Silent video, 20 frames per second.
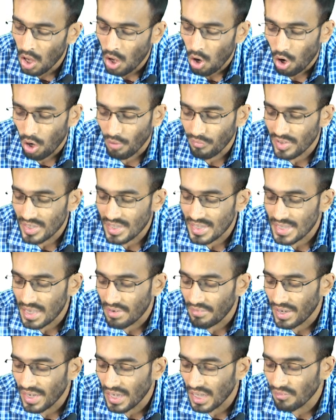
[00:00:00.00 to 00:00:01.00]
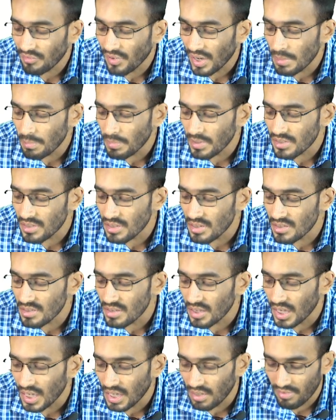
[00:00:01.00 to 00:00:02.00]
of which 75% is
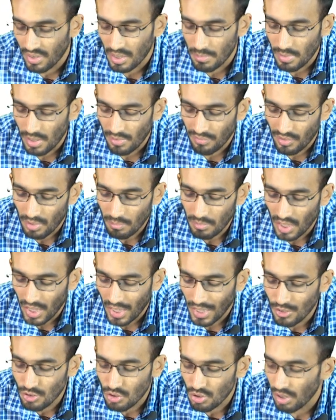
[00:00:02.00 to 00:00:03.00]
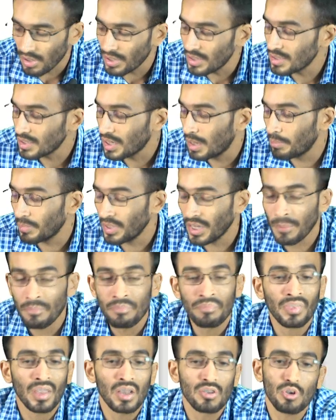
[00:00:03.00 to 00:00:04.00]
recoverable from the insurance company.
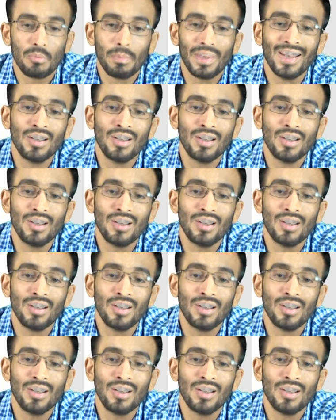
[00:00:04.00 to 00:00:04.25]
So being